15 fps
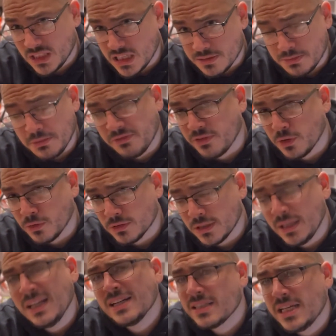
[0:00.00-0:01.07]
Keeps me fueled,
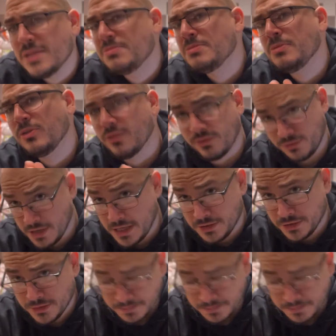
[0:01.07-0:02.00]
keeps me refreshed.